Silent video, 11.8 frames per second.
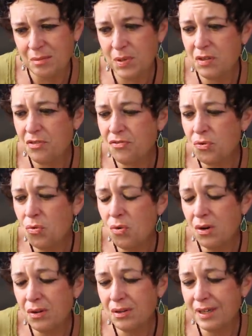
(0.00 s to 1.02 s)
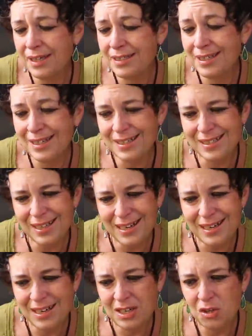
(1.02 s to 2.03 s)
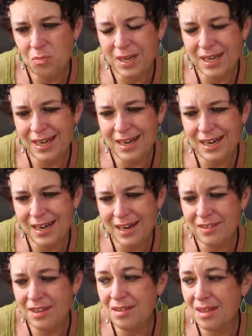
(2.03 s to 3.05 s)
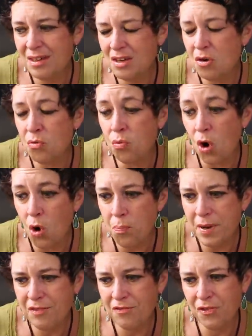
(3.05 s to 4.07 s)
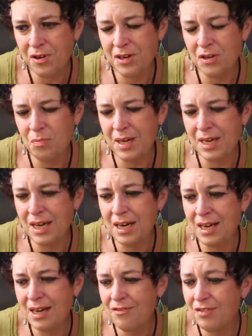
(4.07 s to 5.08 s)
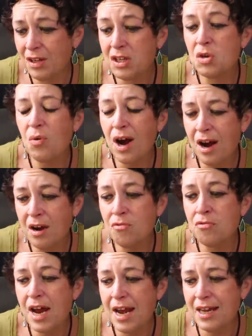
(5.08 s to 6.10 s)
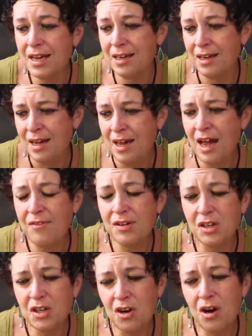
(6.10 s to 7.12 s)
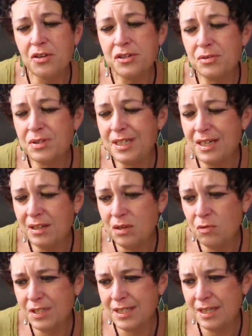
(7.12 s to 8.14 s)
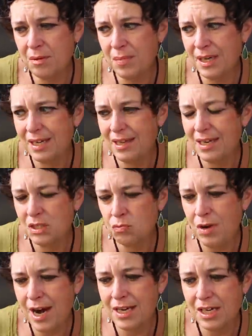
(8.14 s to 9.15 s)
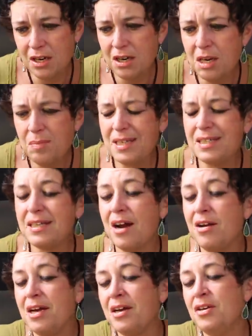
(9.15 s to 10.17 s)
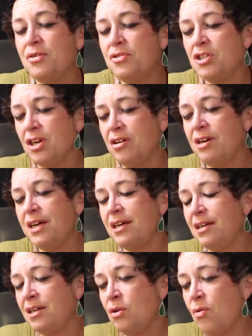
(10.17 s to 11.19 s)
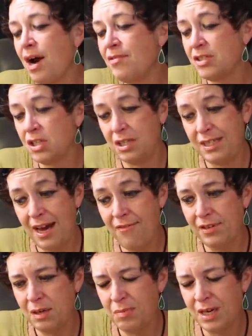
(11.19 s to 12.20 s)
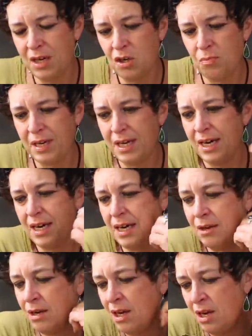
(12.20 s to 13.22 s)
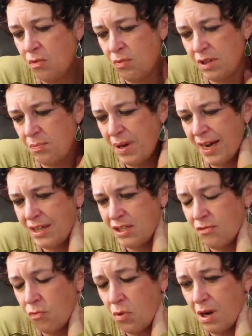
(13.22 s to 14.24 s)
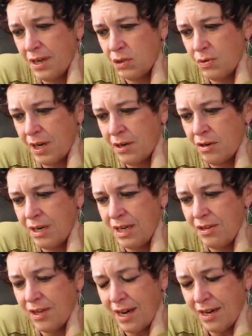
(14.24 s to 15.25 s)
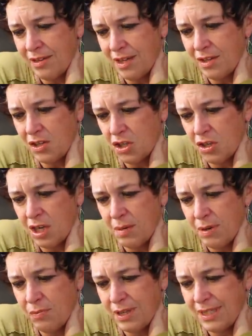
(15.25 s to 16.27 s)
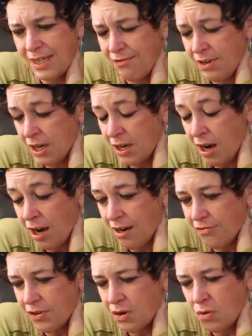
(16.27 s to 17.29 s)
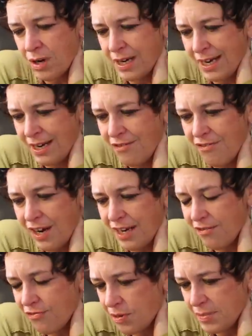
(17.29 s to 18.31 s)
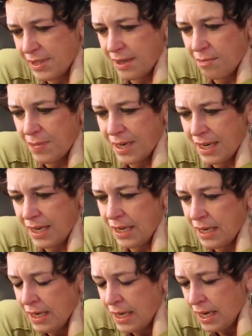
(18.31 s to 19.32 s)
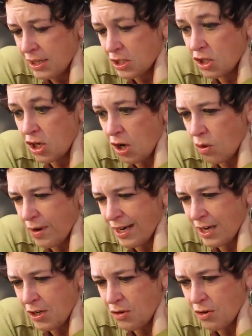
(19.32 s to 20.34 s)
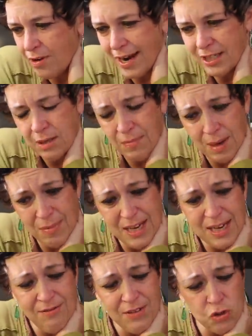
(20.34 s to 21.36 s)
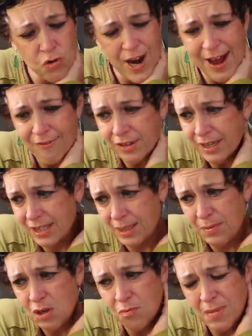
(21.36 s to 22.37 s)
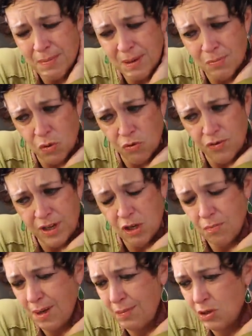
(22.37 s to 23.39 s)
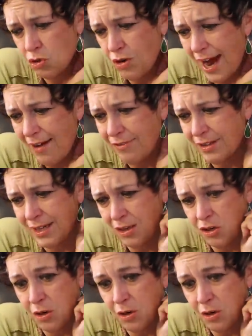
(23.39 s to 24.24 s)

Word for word: but the Fool is an exciting new beginning. I think that you're hoping for a new beginning. I feel like you are ready. I feel like you're also dealing with somebody that is ready. You're going to be starting a new journey. You are. This could definitely be a new beginning with the Page of Wands right underneath it. I think that you're going to be receiving an offer or an invite from somebody to go in a new direction, maybe even traveling. Some of you may be moving, you may be traveling, or